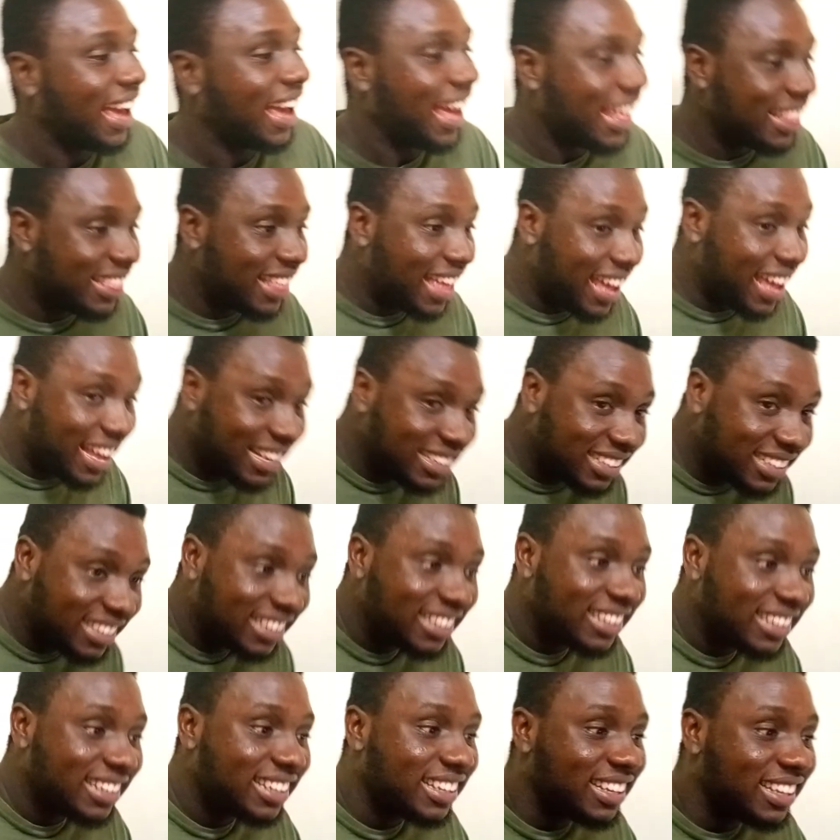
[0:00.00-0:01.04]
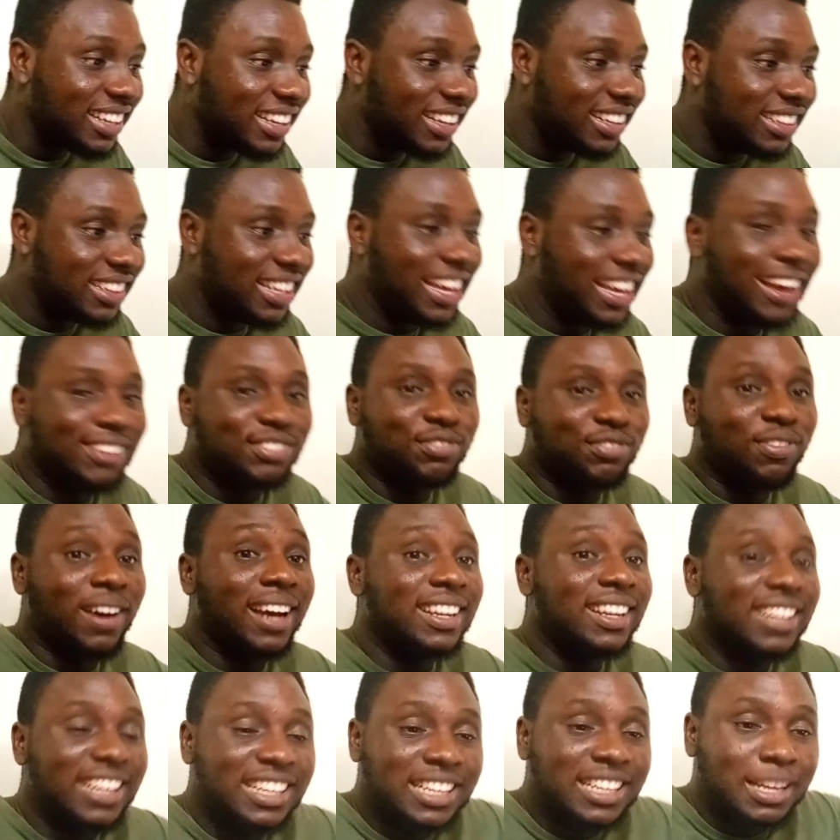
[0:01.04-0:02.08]
And then they have to
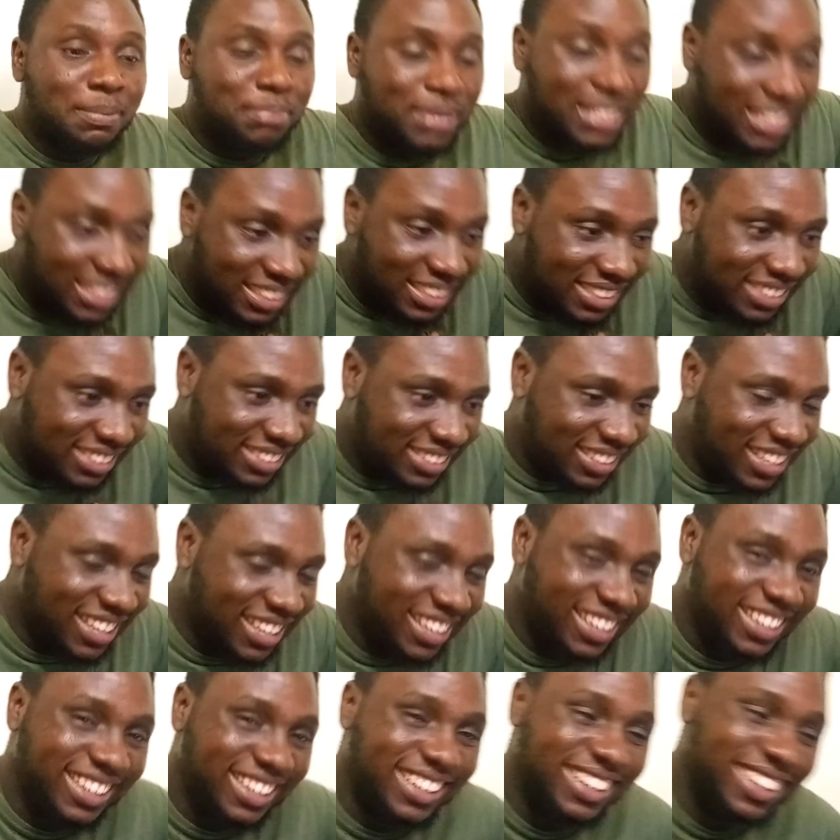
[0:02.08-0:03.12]
find an inner peace.